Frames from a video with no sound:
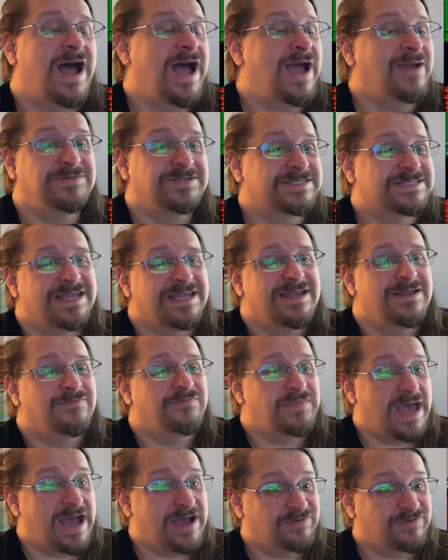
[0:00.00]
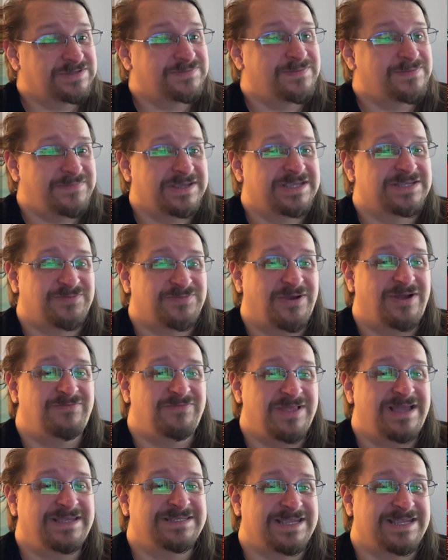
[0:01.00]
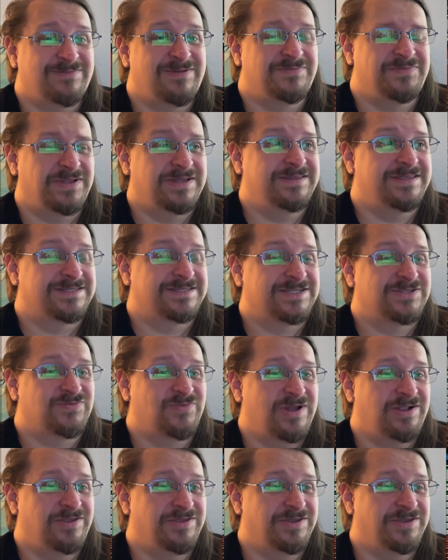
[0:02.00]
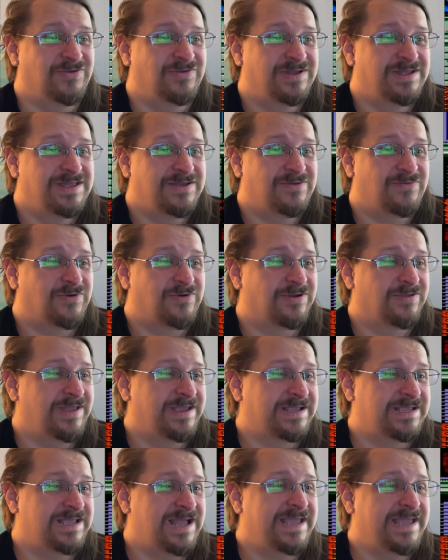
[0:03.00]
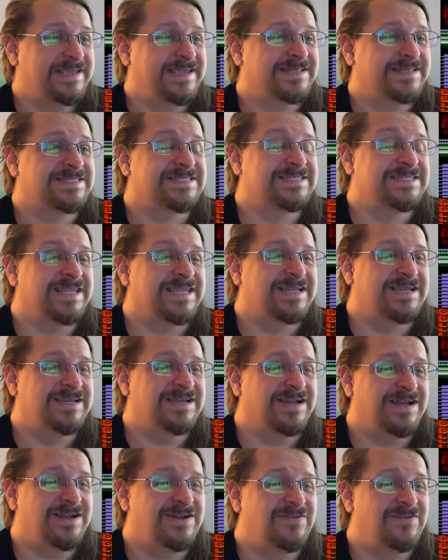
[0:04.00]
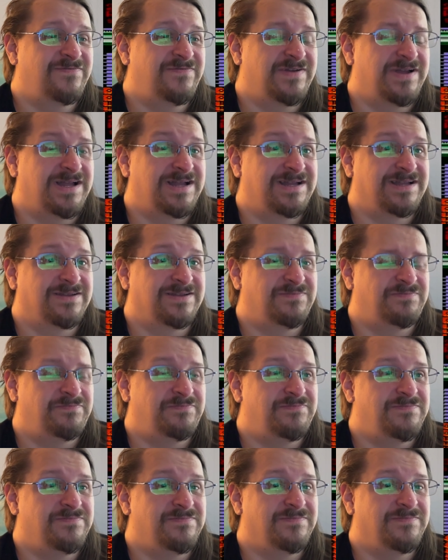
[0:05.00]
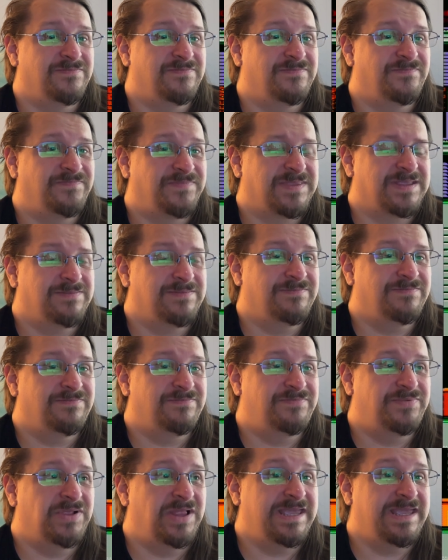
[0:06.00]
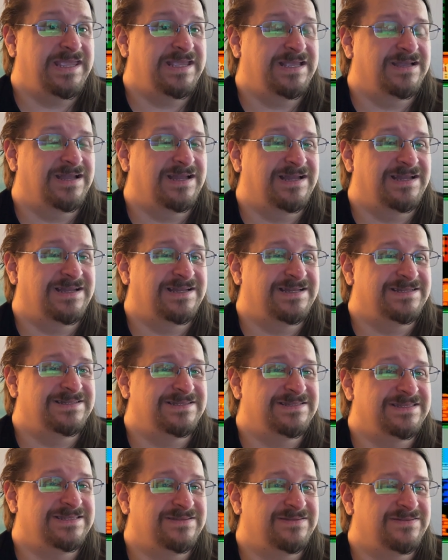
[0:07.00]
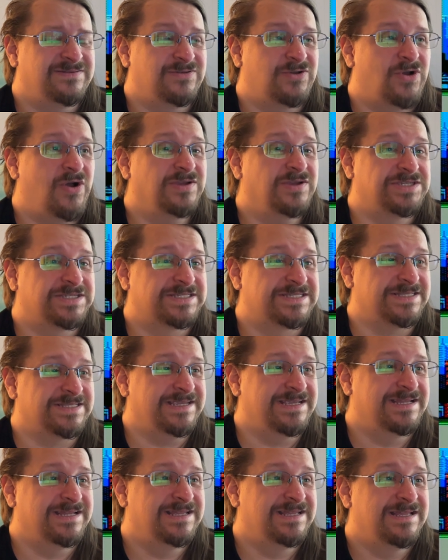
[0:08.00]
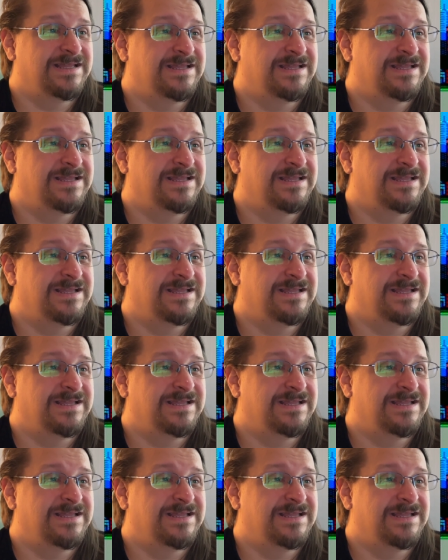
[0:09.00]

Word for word: I'm just... That was my biggest problem last time I played this as well, though where like I get sick of uh, playing uh, cautiously.